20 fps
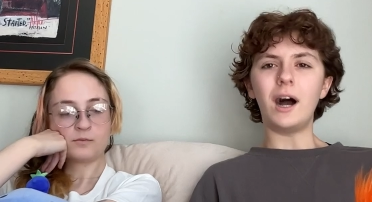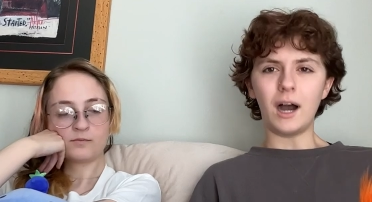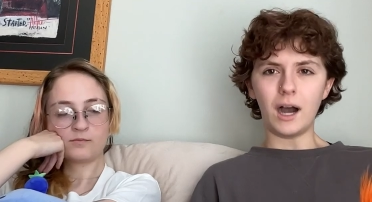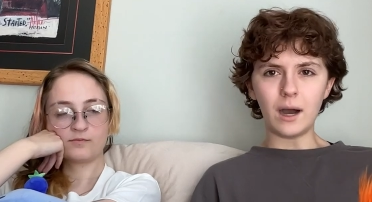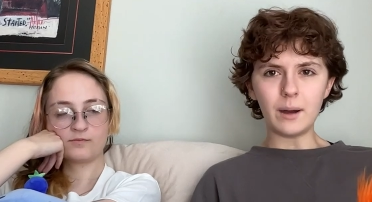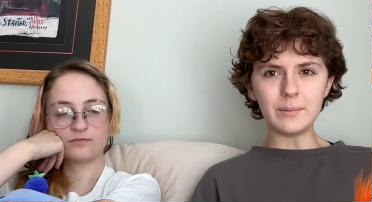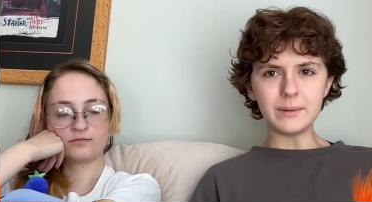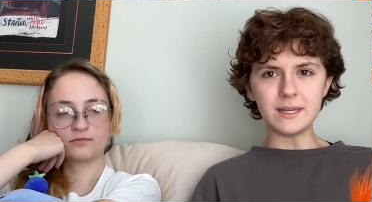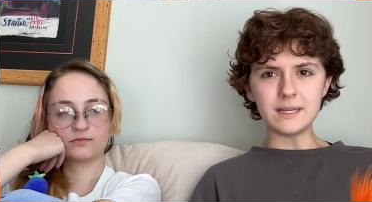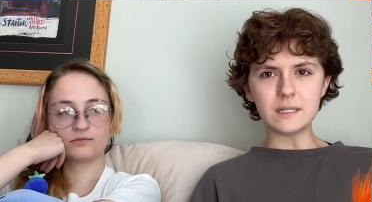
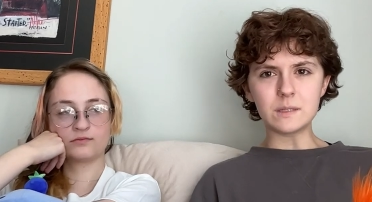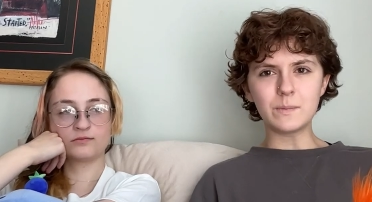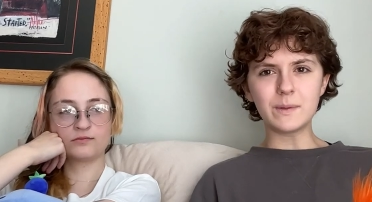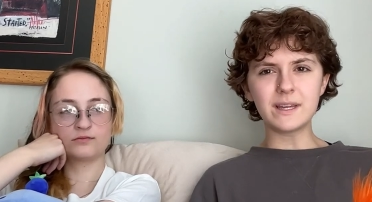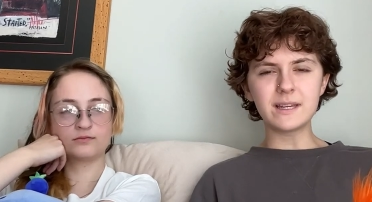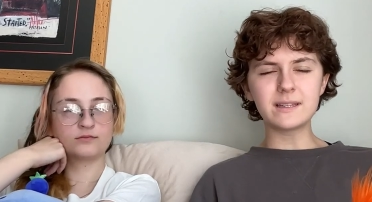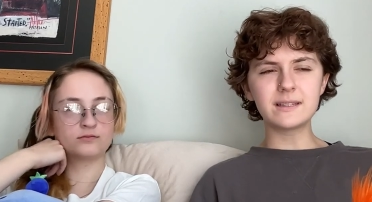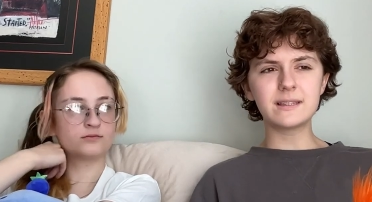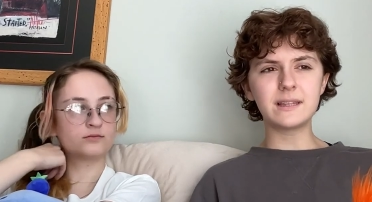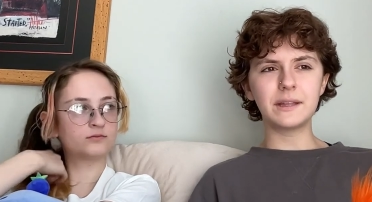Speaker 1: hobbies
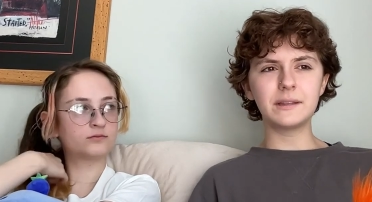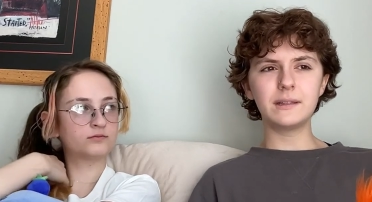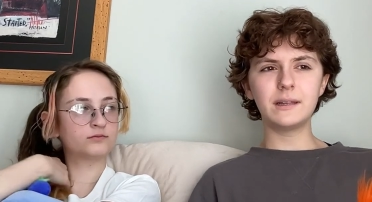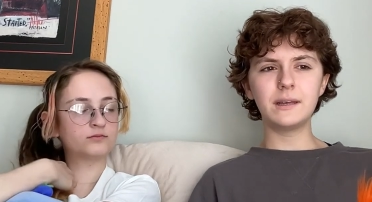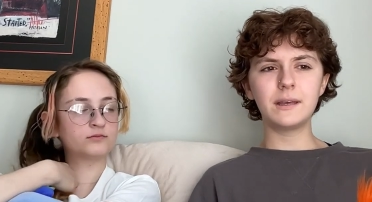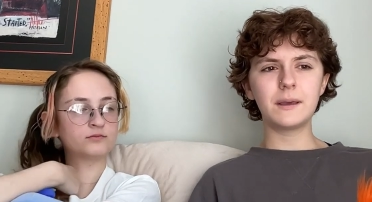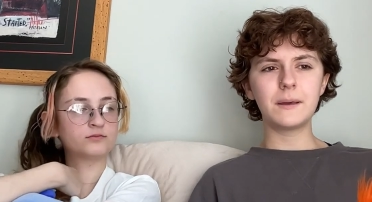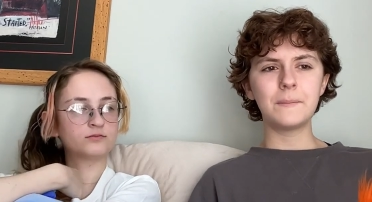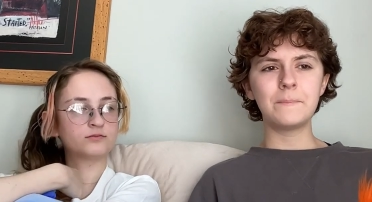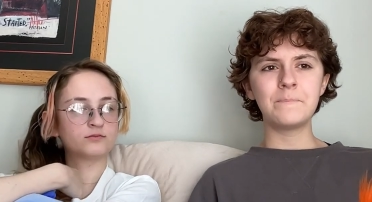because then
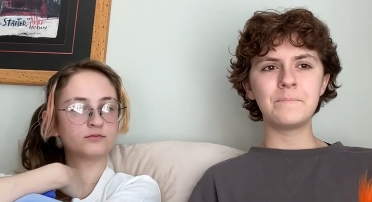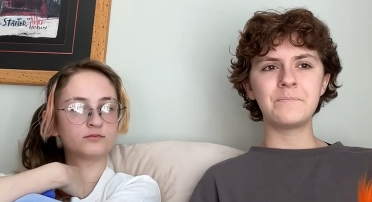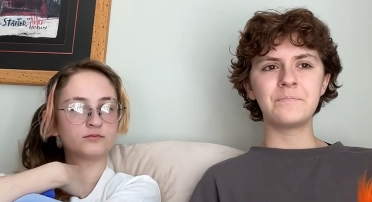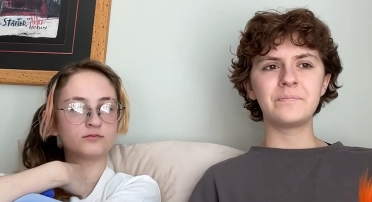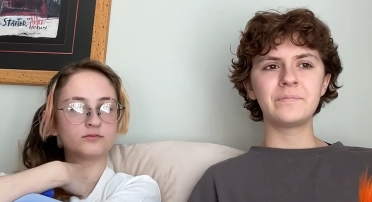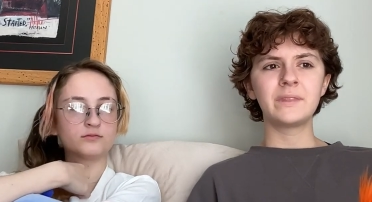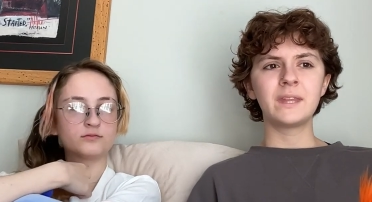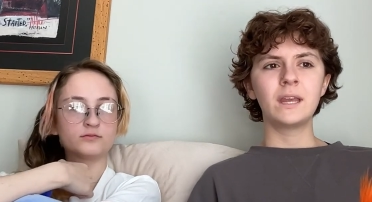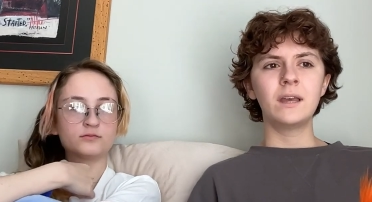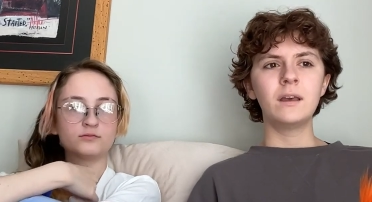like
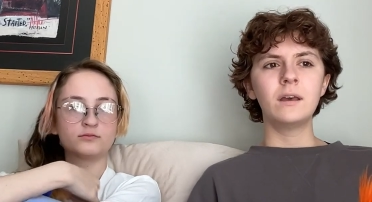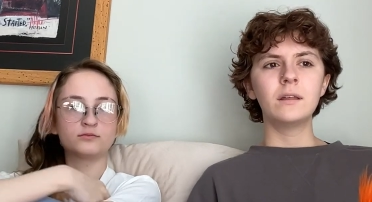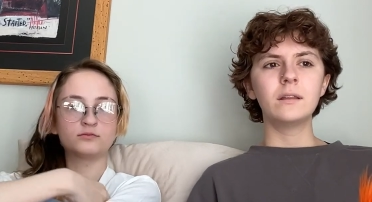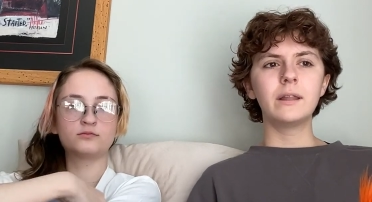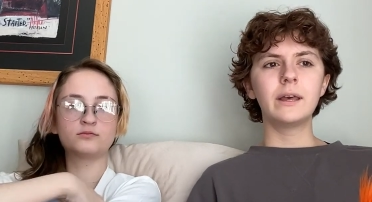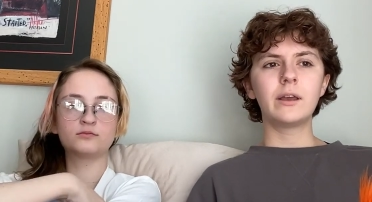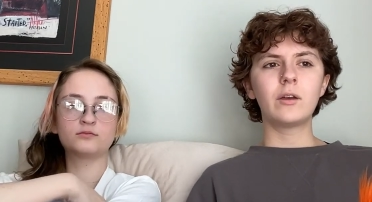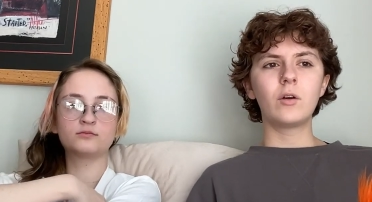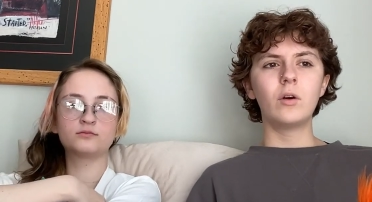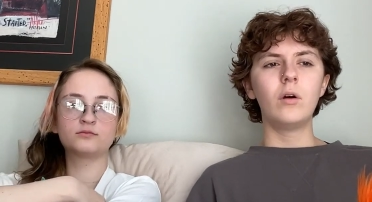
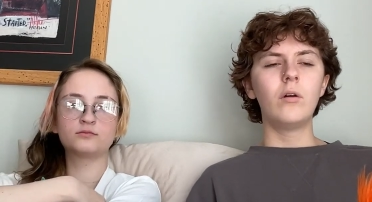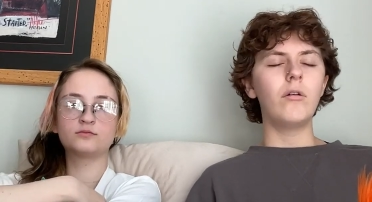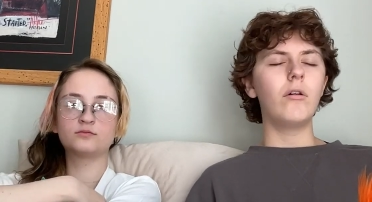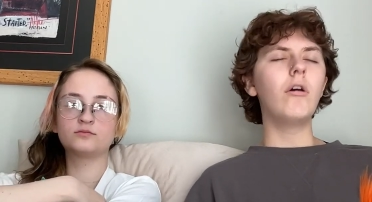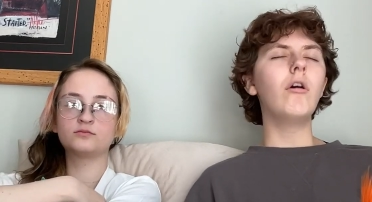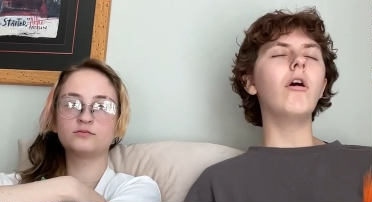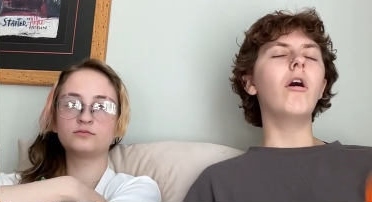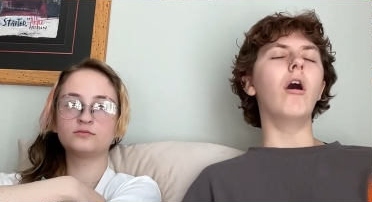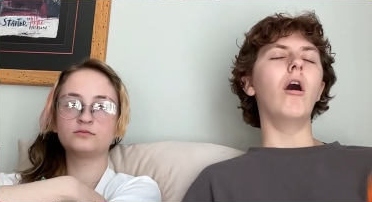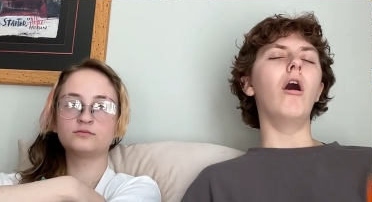like
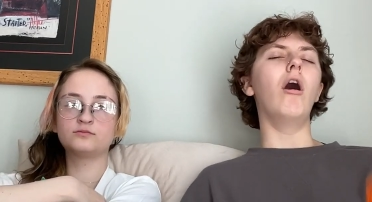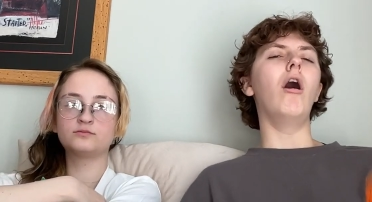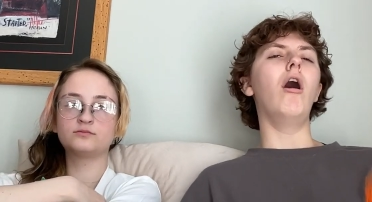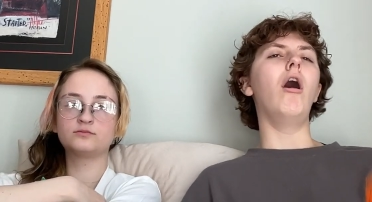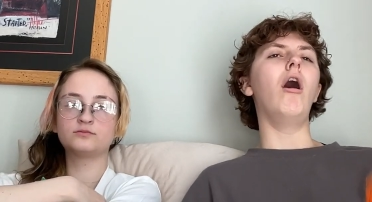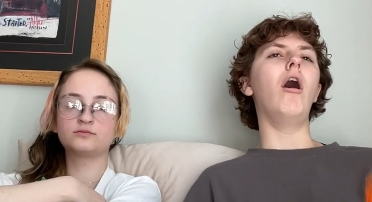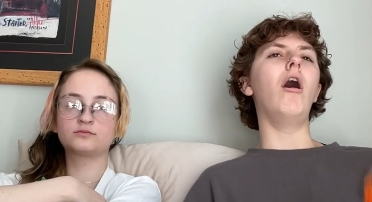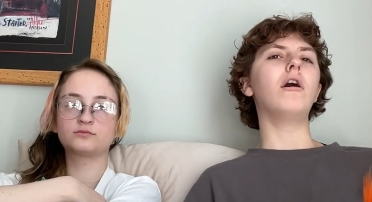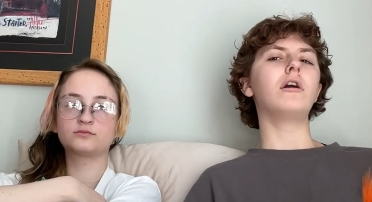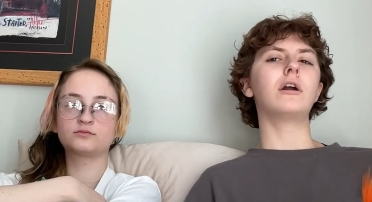
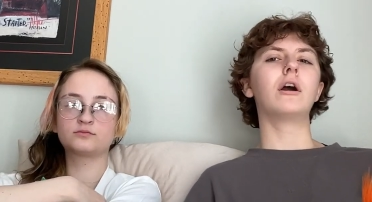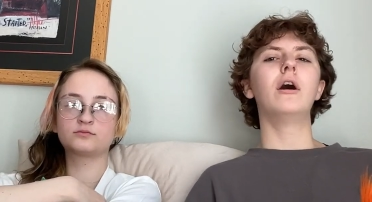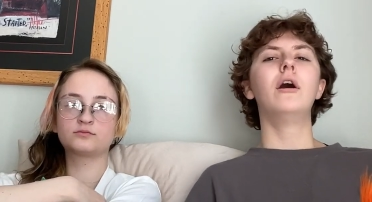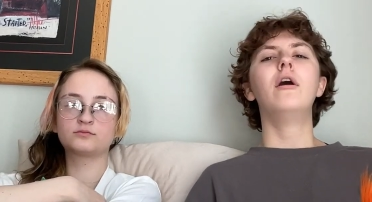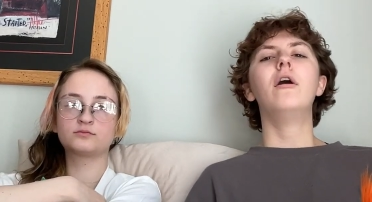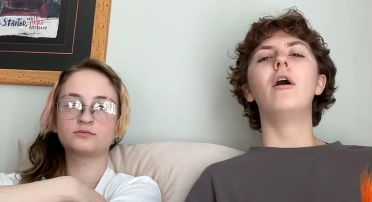ugh,